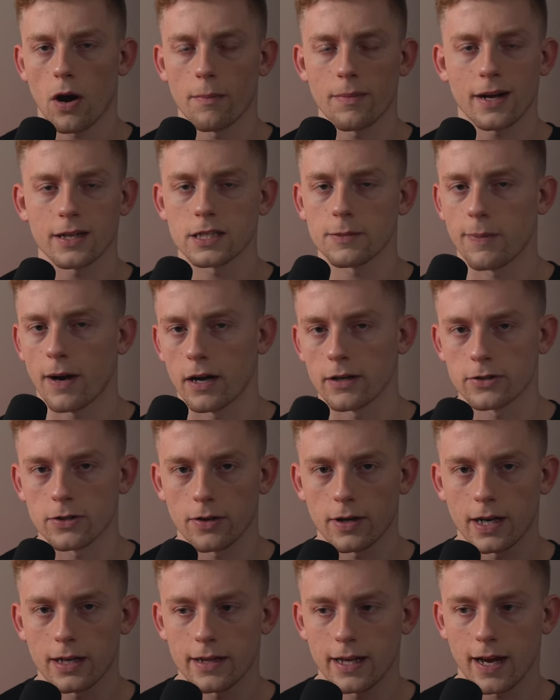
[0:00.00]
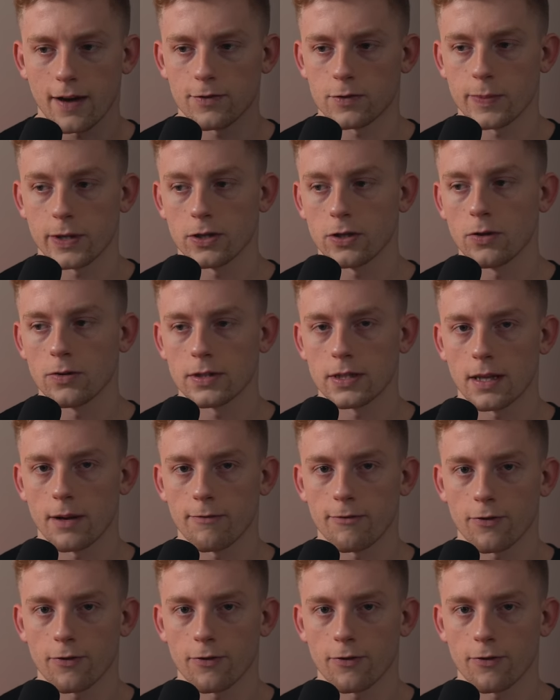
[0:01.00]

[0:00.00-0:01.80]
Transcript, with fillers: I'm not sponsored or anything, I've just been using them